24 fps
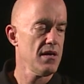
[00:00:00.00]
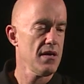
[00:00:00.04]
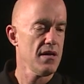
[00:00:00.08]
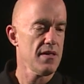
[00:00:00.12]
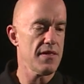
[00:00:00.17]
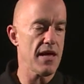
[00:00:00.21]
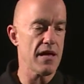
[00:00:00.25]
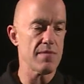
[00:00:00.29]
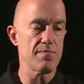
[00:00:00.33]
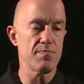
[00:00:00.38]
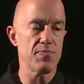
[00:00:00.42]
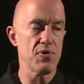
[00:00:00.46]

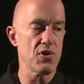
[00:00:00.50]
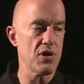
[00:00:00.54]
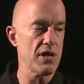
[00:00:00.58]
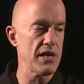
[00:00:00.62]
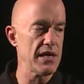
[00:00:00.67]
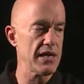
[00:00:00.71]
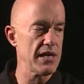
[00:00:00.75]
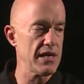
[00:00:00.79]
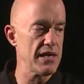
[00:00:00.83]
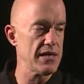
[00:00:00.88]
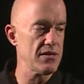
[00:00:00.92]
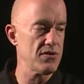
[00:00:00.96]
Then
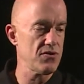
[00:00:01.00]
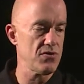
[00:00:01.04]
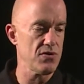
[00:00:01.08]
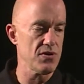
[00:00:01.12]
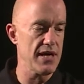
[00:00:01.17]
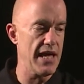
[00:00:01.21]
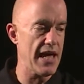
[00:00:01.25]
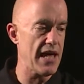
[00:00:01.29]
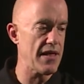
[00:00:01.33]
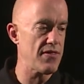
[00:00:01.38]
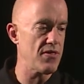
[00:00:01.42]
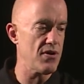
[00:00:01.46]
putting it
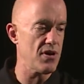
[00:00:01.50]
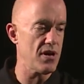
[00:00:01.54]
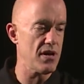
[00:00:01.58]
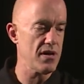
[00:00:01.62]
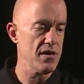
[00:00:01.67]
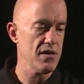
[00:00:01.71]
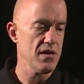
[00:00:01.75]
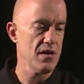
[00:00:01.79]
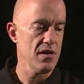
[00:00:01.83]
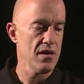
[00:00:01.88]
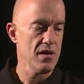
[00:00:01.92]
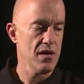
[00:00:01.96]
together
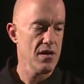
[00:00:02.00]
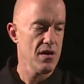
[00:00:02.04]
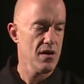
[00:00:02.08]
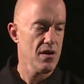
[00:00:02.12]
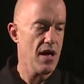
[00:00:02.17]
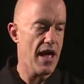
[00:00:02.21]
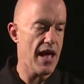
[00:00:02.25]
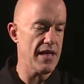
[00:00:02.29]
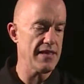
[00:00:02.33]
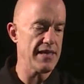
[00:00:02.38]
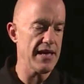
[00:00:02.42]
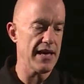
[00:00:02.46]

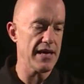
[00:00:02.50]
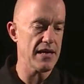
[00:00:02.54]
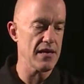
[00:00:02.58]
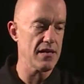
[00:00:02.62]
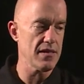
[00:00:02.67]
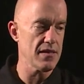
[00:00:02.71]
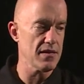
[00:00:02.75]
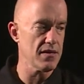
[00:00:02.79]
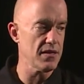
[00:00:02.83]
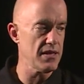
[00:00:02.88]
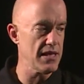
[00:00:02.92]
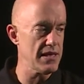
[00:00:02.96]
and taking
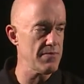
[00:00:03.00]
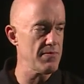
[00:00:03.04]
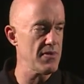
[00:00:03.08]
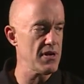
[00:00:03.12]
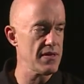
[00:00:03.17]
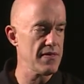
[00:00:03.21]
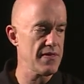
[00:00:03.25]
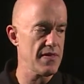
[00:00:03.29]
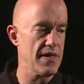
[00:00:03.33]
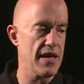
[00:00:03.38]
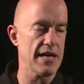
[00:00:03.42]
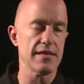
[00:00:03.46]
the
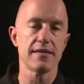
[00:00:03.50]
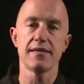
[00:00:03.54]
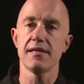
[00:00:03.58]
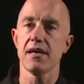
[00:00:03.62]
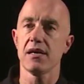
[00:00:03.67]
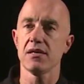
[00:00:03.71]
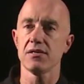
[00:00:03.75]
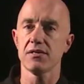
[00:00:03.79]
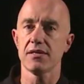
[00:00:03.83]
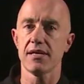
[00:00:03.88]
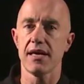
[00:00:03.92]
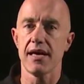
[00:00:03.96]
limit that
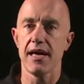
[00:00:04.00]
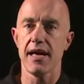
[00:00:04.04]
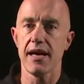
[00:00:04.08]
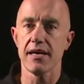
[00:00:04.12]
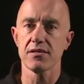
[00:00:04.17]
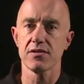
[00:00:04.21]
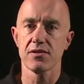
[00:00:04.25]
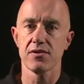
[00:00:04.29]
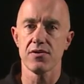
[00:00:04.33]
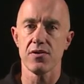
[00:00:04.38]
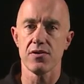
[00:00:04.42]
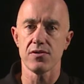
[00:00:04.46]
delta
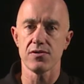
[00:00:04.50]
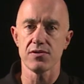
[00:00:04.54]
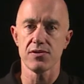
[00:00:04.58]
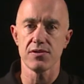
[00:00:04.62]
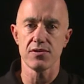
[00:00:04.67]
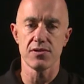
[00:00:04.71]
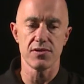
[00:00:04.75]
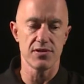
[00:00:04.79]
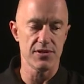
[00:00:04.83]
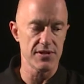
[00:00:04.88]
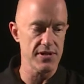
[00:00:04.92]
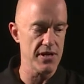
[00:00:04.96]
x goes
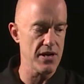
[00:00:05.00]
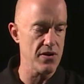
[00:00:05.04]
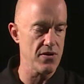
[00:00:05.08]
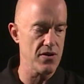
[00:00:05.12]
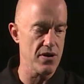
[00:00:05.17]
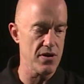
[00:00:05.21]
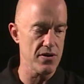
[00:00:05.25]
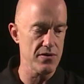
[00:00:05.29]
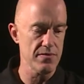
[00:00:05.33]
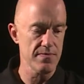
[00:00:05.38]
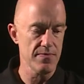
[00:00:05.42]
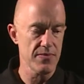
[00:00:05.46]
to
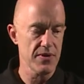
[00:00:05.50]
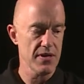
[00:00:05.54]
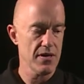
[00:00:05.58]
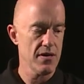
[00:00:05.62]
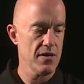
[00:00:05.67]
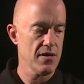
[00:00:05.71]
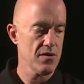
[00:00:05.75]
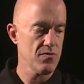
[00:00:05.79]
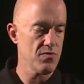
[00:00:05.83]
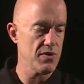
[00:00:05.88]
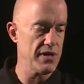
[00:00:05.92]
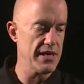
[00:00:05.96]
zero,
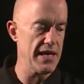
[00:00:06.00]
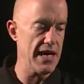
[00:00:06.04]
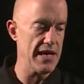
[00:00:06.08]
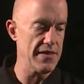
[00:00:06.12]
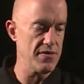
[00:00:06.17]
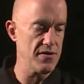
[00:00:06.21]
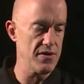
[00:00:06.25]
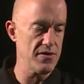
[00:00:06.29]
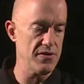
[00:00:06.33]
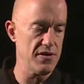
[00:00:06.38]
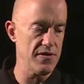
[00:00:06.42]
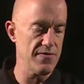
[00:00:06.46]
we get
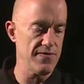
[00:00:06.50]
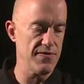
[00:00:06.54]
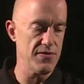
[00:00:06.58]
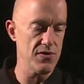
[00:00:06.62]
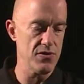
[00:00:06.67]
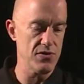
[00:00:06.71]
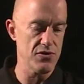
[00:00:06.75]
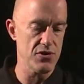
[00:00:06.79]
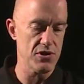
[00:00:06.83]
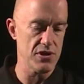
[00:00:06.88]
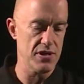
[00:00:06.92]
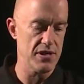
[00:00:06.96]
the
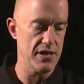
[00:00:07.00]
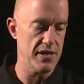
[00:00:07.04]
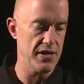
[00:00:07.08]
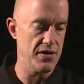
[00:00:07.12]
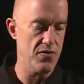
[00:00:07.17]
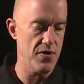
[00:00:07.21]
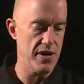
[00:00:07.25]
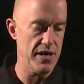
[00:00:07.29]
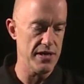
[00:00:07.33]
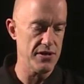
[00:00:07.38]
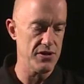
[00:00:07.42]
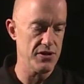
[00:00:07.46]
diffusion
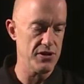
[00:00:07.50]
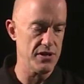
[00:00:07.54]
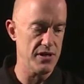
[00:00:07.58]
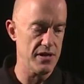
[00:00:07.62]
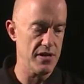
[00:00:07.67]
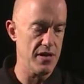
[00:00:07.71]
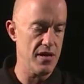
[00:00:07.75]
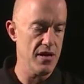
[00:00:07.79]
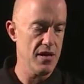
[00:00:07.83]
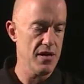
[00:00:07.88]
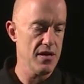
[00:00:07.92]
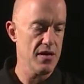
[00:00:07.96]
equation.
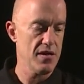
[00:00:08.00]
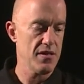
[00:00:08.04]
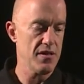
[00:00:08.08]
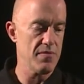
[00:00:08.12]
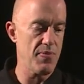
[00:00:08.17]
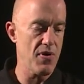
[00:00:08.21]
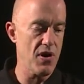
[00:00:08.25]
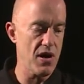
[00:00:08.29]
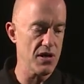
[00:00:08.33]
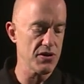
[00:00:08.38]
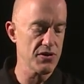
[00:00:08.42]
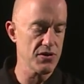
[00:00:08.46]
The
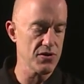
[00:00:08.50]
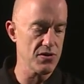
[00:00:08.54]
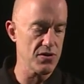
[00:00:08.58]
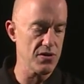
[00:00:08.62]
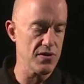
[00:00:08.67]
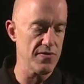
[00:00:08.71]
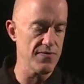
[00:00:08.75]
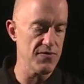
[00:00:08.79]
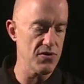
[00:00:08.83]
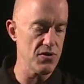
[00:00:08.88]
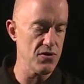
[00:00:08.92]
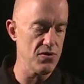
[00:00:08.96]
partial
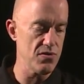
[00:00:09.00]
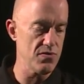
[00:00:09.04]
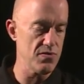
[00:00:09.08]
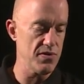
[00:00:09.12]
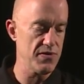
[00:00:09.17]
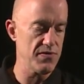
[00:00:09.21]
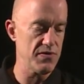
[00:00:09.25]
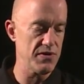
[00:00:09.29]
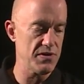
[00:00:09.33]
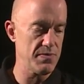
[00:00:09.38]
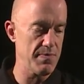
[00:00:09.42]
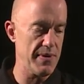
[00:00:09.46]
of u
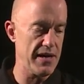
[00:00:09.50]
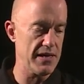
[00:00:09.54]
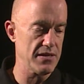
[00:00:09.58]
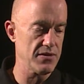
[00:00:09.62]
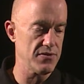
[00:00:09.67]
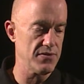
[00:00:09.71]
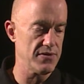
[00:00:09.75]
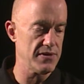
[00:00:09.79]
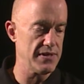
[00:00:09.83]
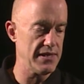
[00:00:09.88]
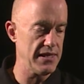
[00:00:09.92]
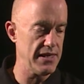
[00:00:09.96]
with respect
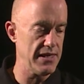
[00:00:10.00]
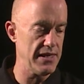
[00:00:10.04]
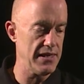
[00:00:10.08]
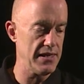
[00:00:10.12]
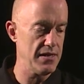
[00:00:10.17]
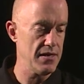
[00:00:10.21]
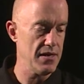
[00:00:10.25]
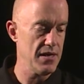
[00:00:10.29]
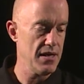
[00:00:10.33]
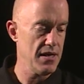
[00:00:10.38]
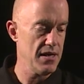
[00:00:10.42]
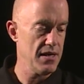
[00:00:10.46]
to
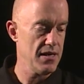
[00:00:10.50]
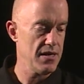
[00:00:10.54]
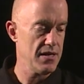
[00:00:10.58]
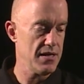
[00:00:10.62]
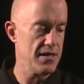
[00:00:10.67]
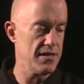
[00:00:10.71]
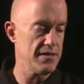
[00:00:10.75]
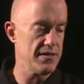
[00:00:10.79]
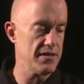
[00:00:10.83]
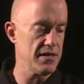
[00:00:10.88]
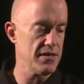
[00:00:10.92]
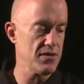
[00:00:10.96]
t
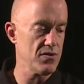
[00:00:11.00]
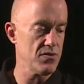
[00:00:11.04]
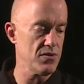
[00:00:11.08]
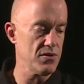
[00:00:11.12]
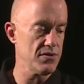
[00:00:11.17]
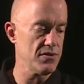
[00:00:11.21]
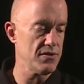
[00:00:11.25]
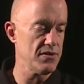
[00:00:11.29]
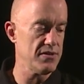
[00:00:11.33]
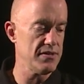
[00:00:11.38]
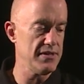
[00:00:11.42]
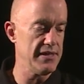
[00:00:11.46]
is equal
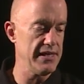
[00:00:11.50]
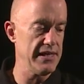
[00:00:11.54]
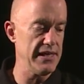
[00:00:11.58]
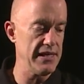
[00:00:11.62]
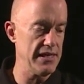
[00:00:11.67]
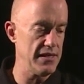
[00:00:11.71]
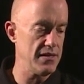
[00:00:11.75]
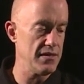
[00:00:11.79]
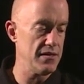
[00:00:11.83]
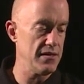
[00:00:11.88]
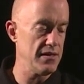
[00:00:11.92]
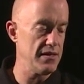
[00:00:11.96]
to
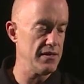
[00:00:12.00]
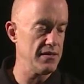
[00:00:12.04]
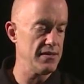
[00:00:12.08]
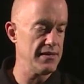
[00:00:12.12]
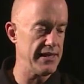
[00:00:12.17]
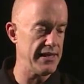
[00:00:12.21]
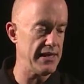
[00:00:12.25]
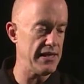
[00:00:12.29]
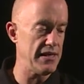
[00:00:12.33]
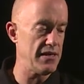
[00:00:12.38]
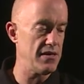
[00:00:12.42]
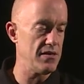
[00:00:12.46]
d,
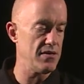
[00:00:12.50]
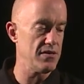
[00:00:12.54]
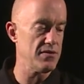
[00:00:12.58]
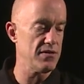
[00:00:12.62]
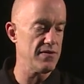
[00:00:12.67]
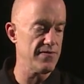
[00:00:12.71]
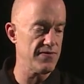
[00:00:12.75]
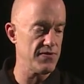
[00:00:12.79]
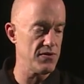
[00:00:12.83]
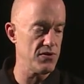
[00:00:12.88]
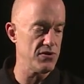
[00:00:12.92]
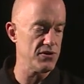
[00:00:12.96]
d the
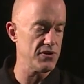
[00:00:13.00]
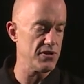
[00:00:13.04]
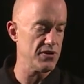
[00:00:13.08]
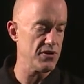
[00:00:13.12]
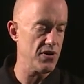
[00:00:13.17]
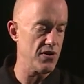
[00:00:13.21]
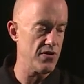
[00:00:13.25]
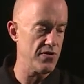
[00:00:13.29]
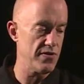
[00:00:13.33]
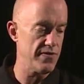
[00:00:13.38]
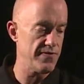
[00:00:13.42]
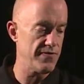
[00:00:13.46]
diffusion
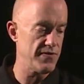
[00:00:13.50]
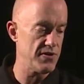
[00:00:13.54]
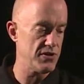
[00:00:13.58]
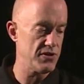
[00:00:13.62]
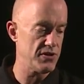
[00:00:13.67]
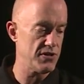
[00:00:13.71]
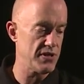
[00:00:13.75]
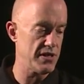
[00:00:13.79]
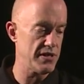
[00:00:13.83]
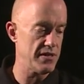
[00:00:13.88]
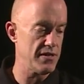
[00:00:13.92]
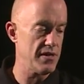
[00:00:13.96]

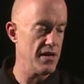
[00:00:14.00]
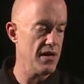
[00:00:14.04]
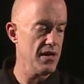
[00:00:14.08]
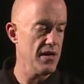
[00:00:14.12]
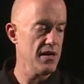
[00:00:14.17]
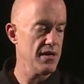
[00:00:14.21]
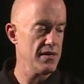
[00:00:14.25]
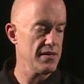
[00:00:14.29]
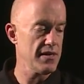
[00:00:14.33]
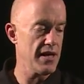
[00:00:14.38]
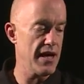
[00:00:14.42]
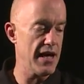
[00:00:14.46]
coefficient,
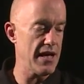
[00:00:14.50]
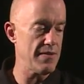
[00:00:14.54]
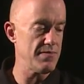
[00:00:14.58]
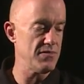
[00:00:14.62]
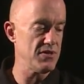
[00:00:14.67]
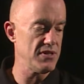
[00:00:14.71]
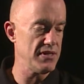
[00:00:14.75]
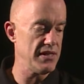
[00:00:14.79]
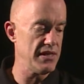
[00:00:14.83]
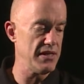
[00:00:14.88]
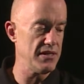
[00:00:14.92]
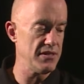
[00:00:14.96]
times
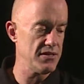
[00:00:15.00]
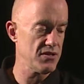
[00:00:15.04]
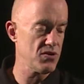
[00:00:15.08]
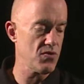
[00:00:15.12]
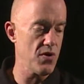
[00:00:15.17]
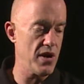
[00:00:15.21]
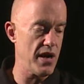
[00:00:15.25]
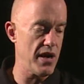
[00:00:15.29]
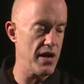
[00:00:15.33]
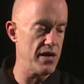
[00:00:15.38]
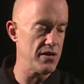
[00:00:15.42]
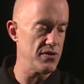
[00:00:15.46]
d
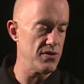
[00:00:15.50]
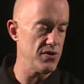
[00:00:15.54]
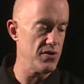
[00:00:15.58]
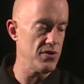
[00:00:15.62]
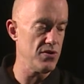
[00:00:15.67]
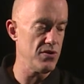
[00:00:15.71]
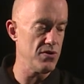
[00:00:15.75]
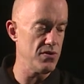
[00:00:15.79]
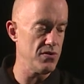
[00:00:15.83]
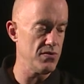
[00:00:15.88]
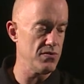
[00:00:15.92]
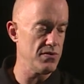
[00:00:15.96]
squared
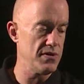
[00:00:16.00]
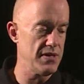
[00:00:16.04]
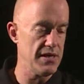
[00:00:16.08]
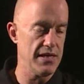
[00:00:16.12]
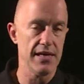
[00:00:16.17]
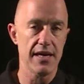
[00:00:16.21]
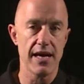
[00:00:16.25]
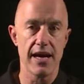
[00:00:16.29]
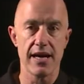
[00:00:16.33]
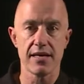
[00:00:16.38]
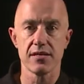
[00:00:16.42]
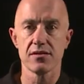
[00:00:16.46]
u
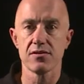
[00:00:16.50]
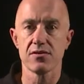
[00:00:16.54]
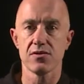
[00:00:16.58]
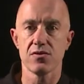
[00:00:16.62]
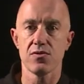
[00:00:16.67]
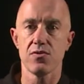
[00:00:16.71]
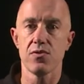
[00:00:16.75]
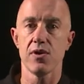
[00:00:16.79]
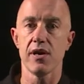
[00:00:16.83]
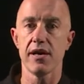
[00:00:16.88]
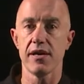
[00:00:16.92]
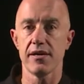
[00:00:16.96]
dx
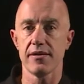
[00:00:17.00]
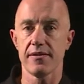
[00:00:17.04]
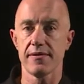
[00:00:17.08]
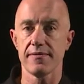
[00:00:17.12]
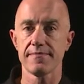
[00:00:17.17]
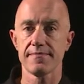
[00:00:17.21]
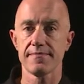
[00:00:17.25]
squared.